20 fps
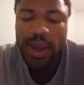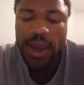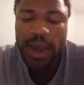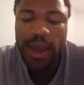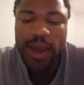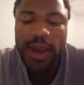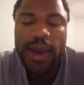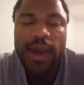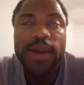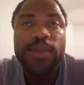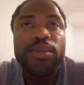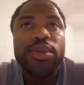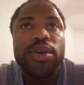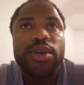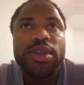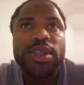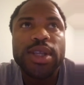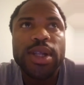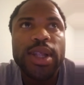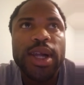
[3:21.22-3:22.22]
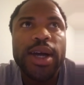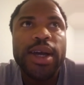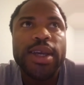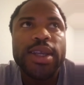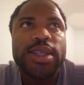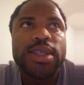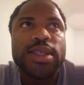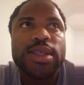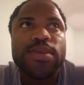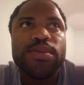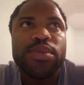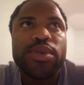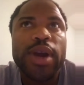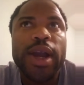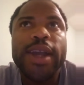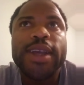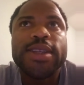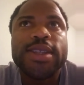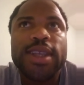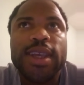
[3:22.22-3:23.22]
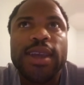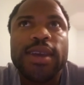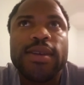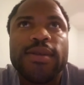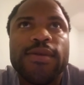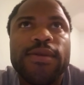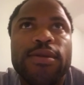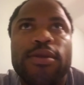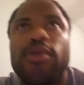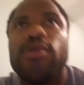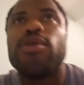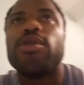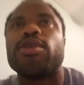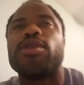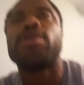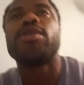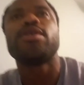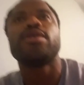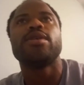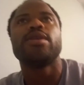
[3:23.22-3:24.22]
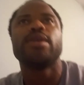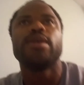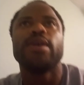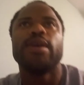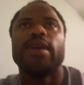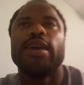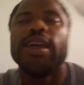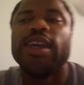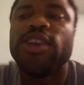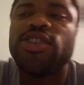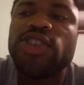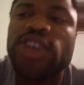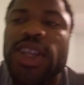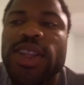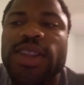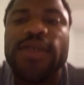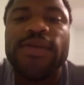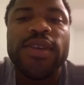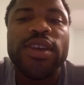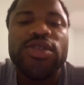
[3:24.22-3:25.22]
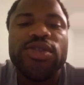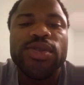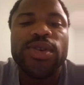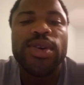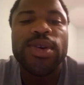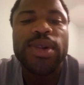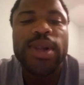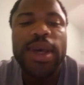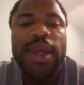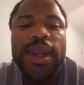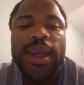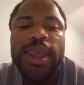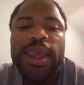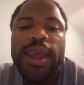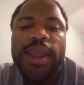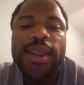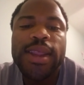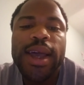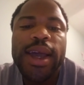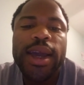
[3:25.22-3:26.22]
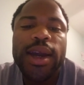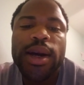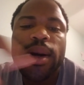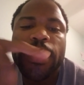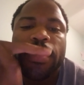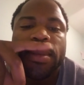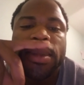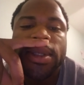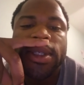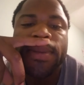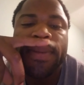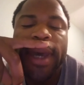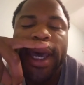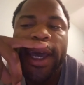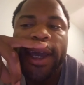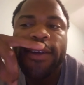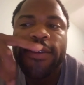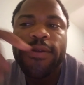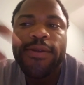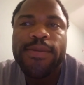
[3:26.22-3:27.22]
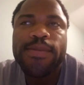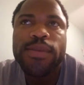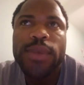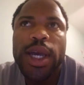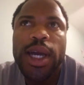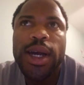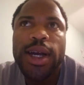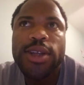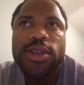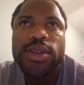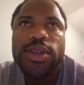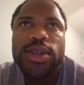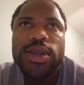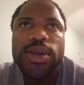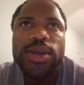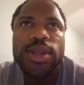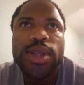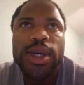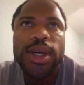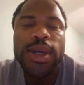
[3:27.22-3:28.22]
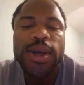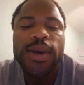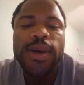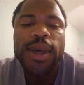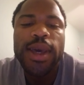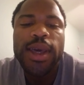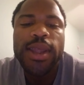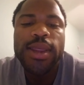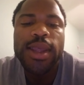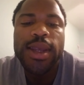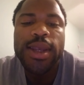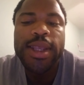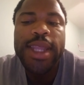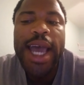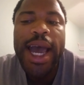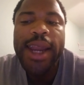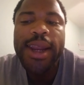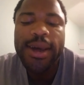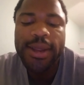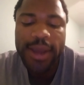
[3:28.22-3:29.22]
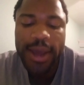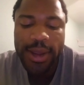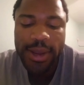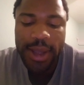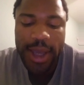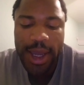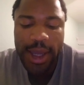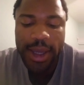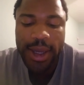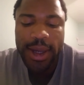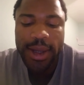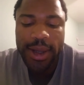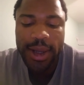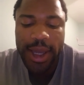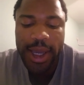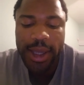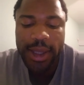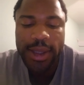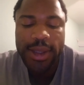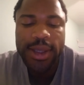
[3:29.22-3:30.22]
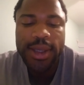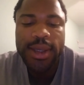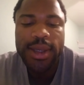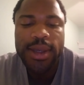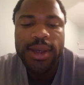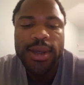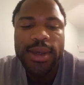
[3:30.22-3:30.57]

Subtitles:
and personalized pricing for each individual. And again, that comes back to the data that they collect